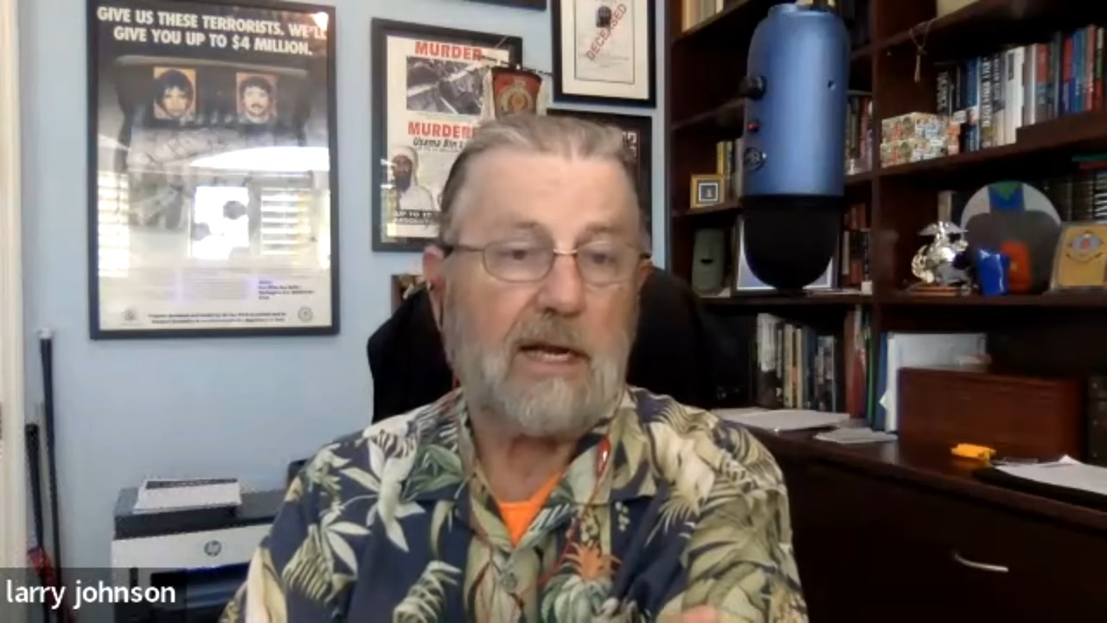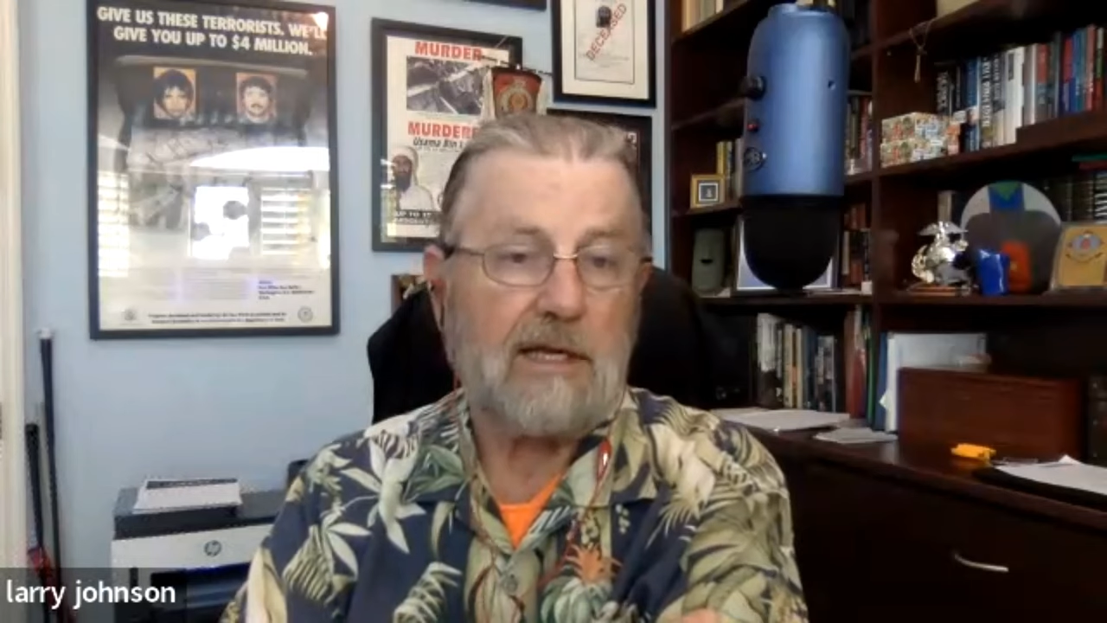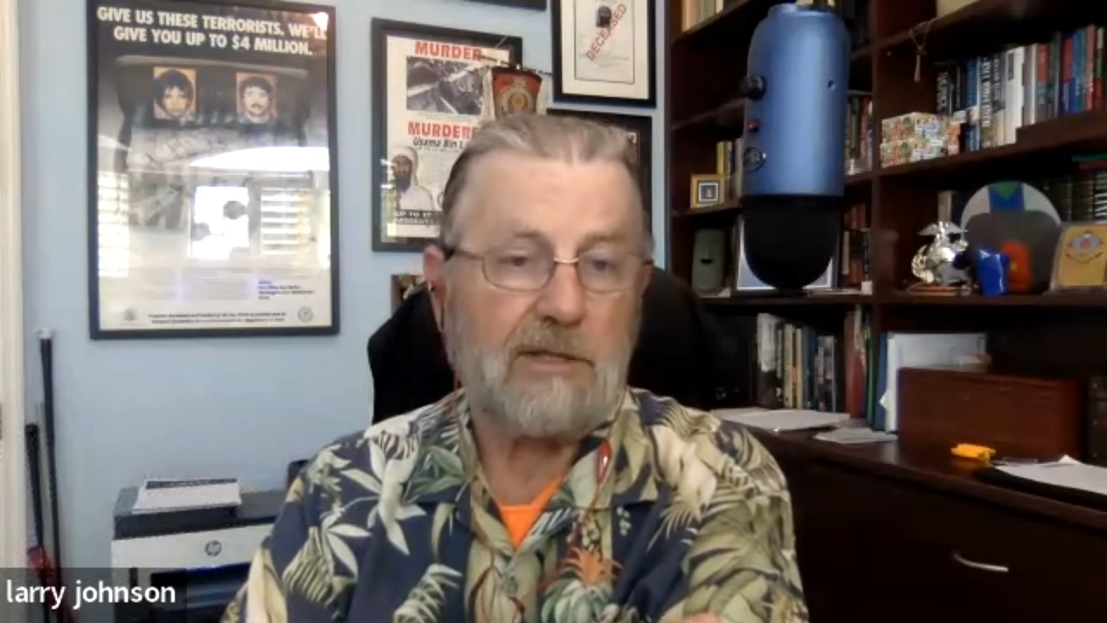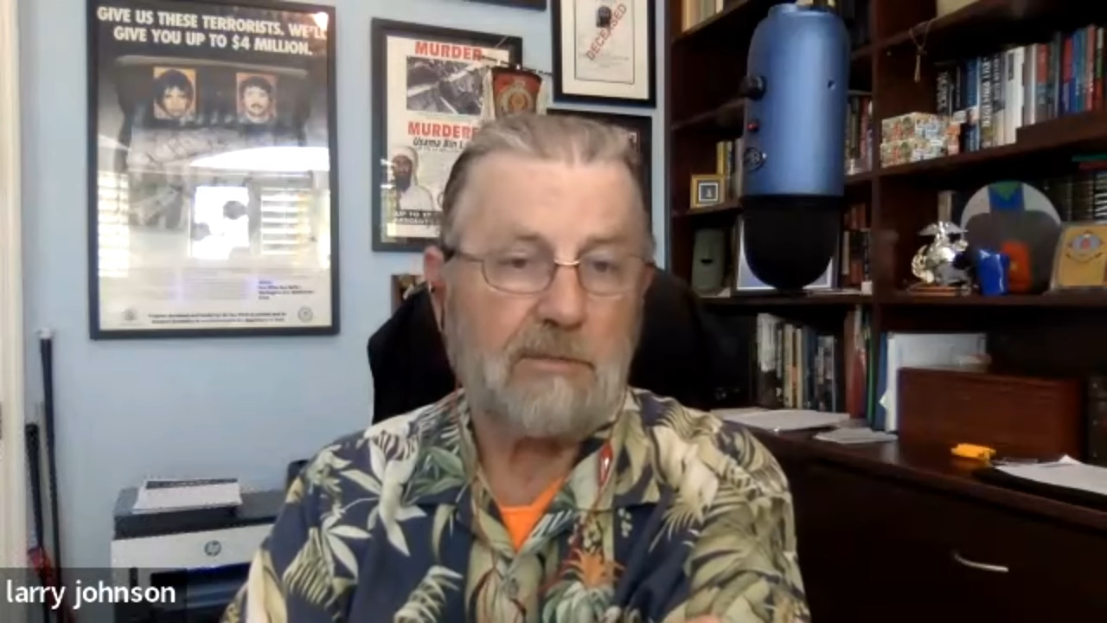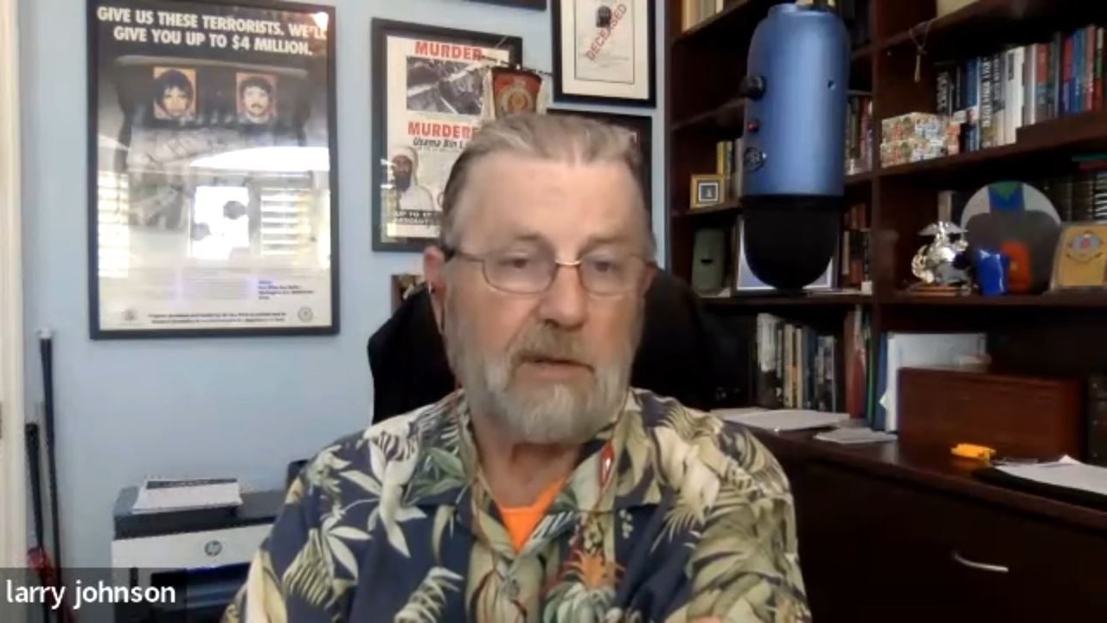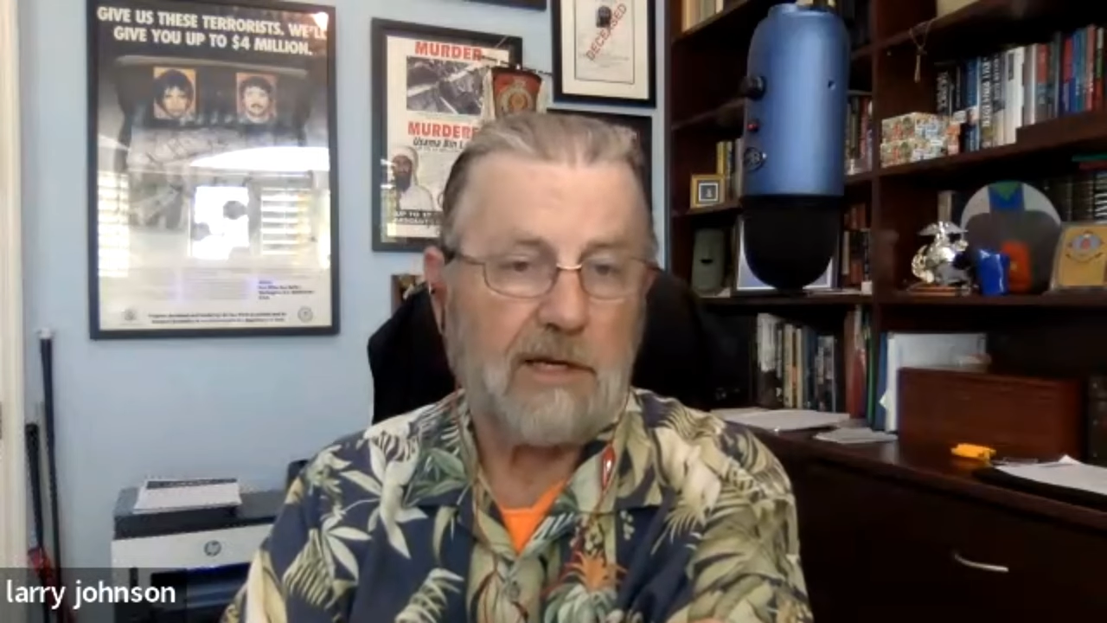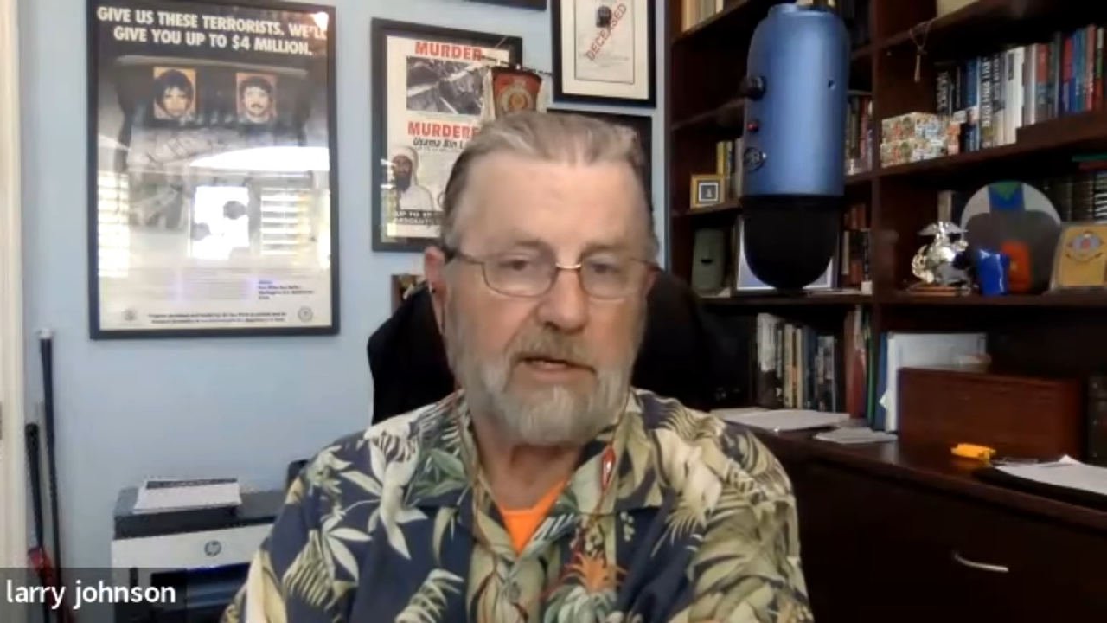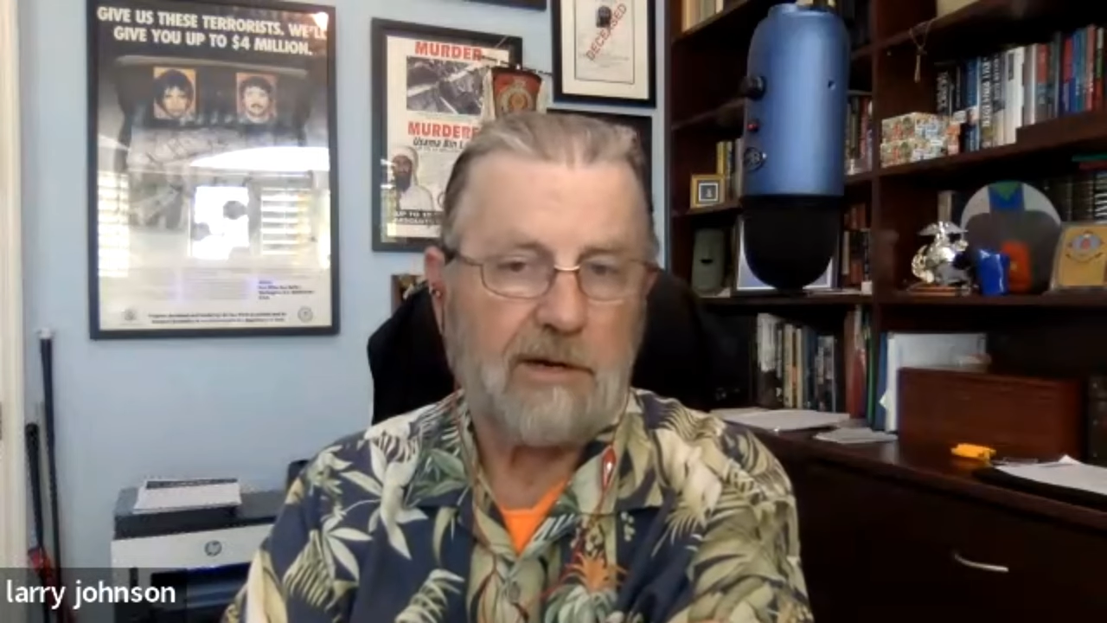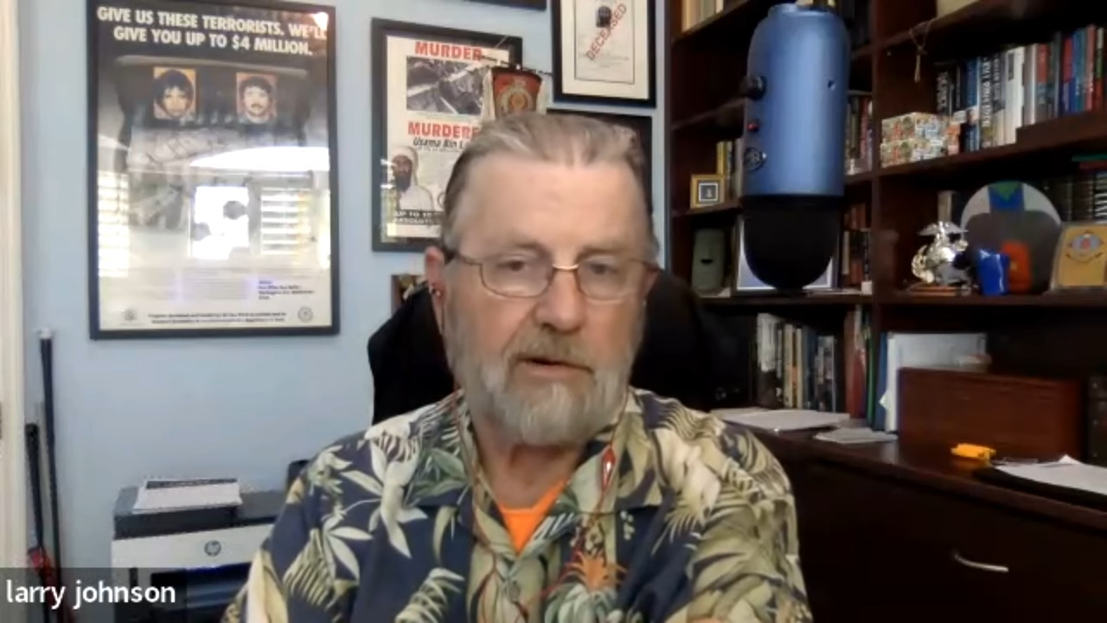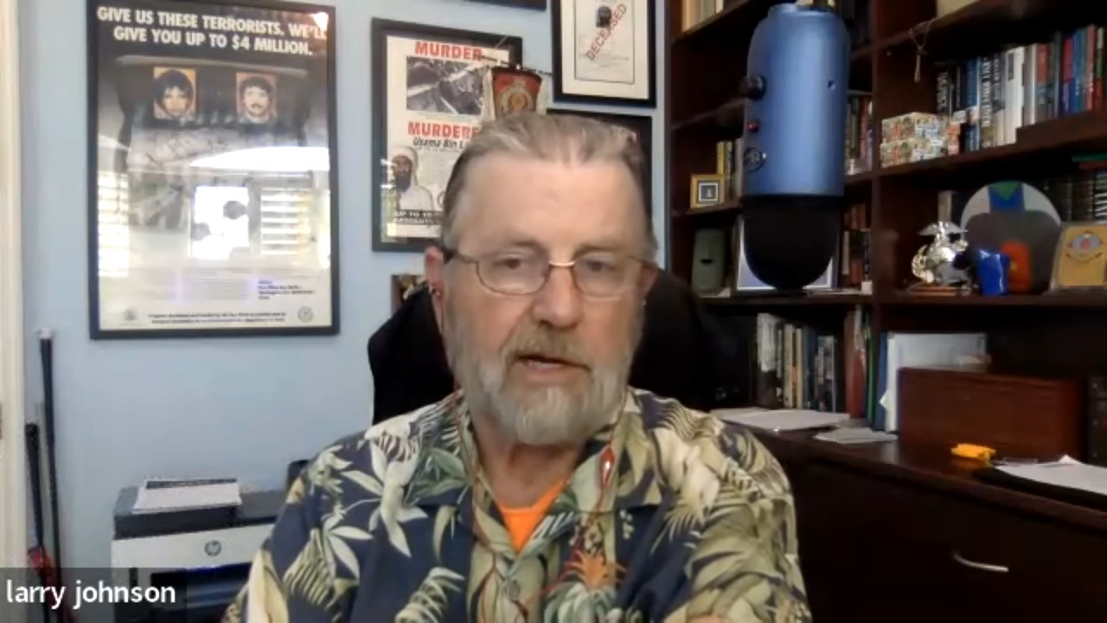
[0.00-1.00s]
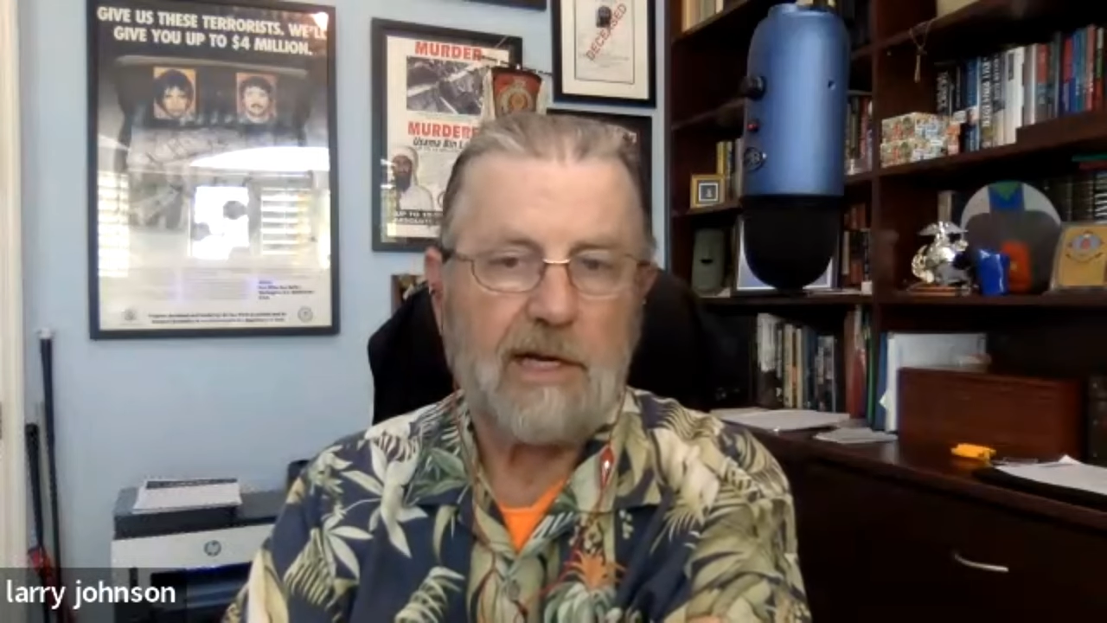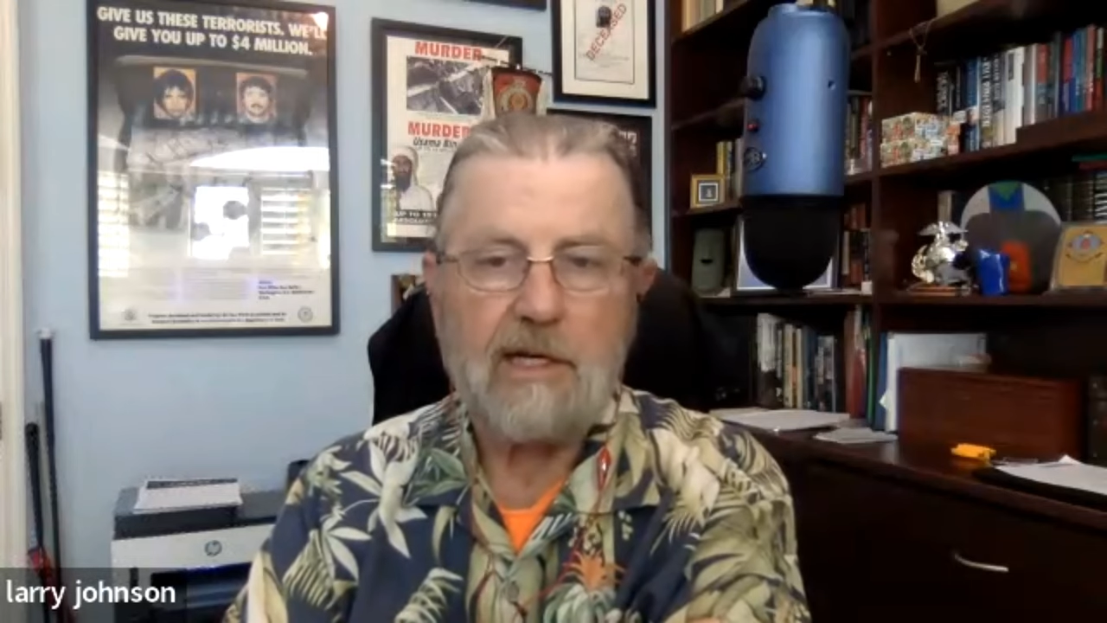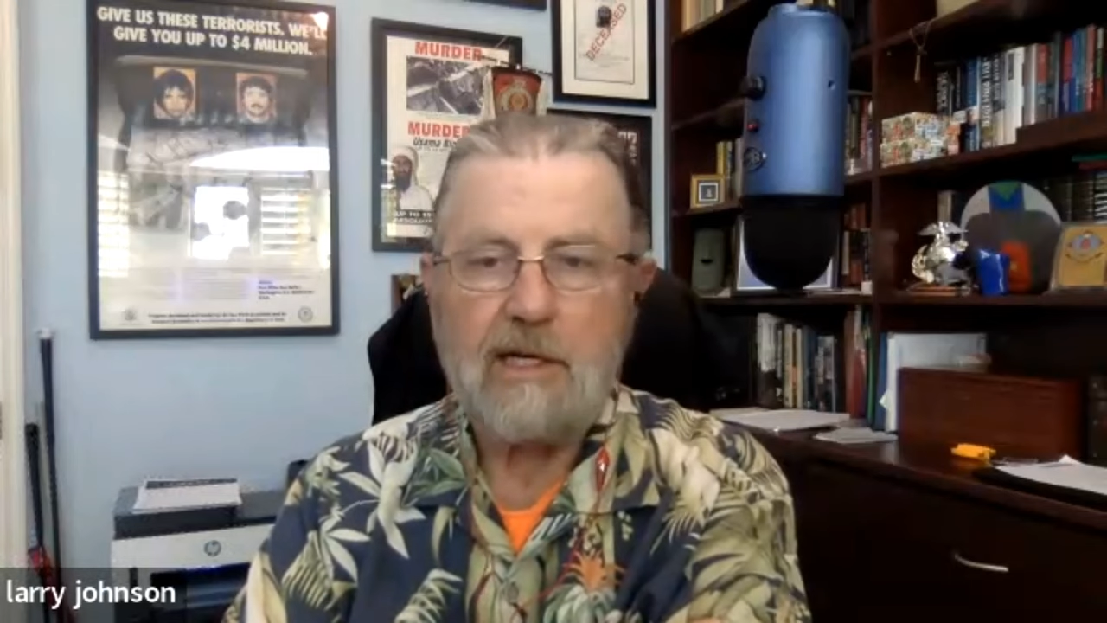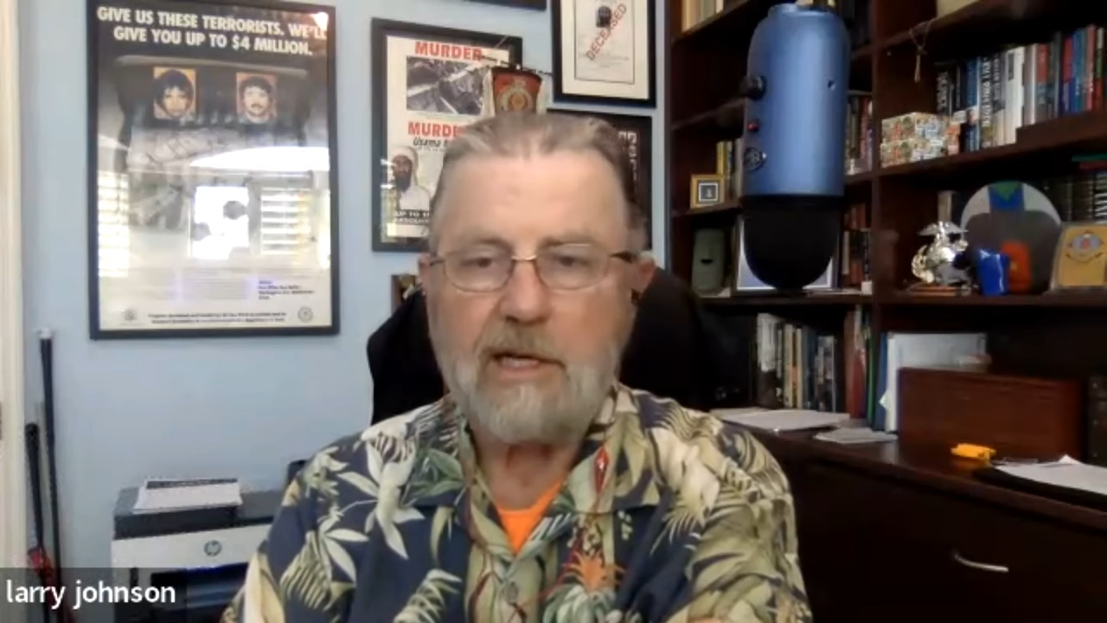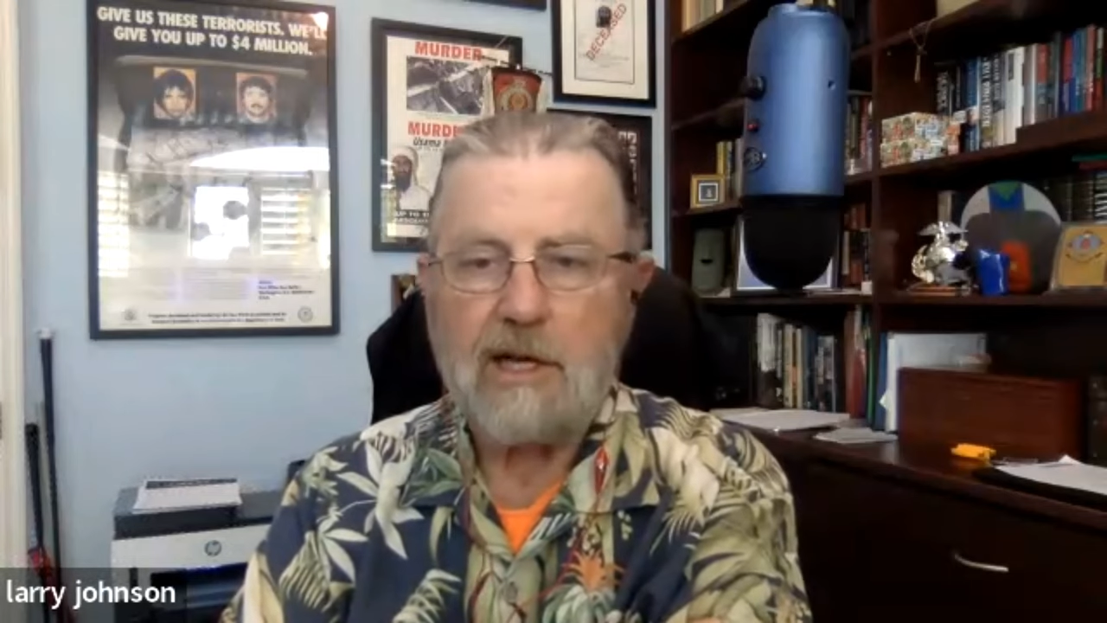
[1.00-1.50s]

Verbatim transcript: like his military